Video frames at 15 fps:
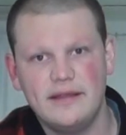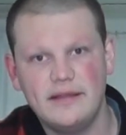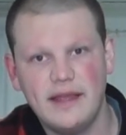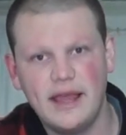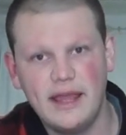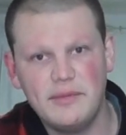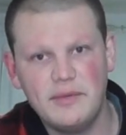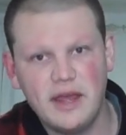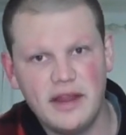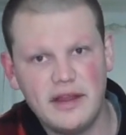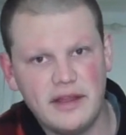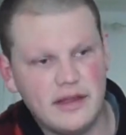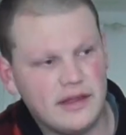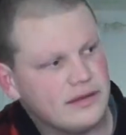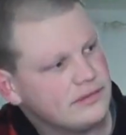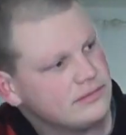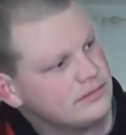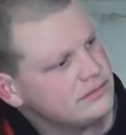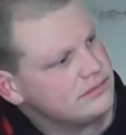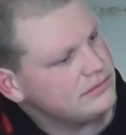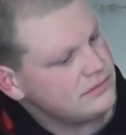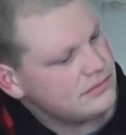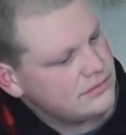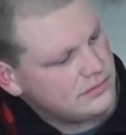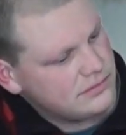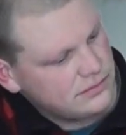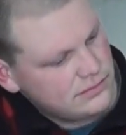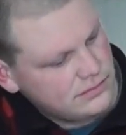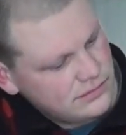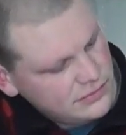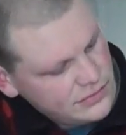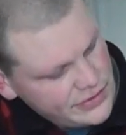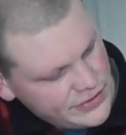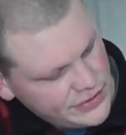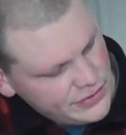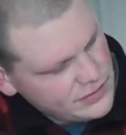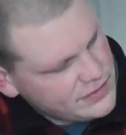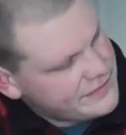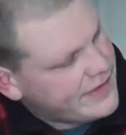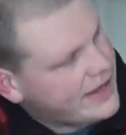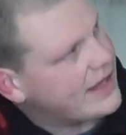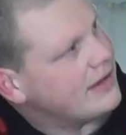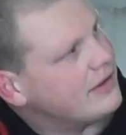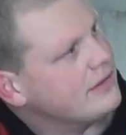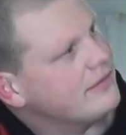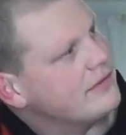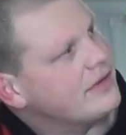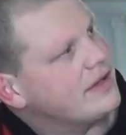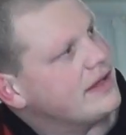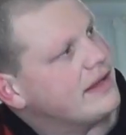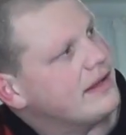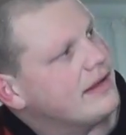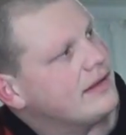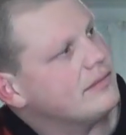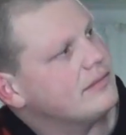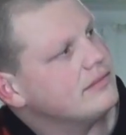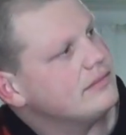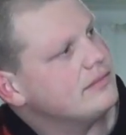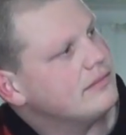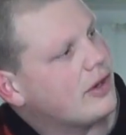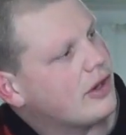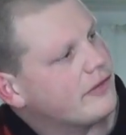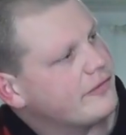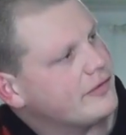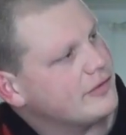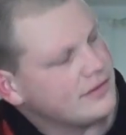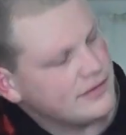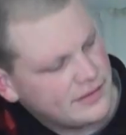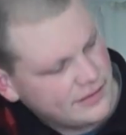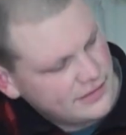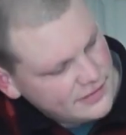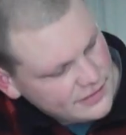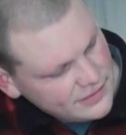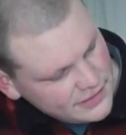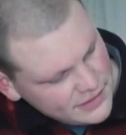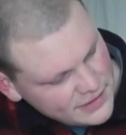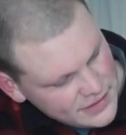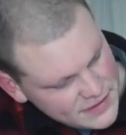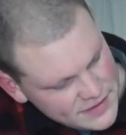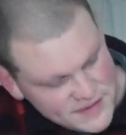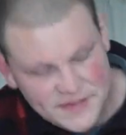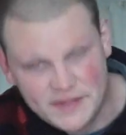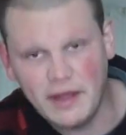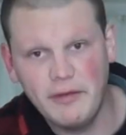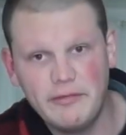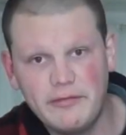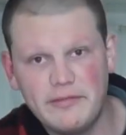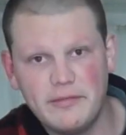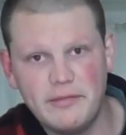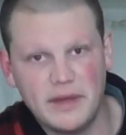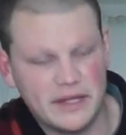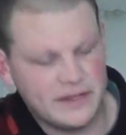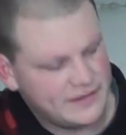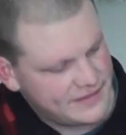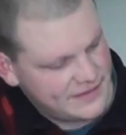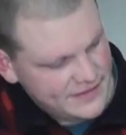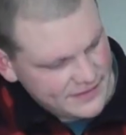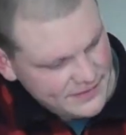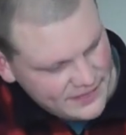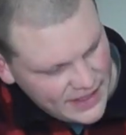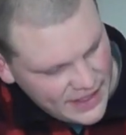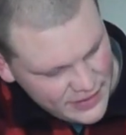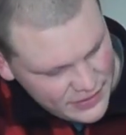I'm not a huge fan of the uh, Marvel stuff, but I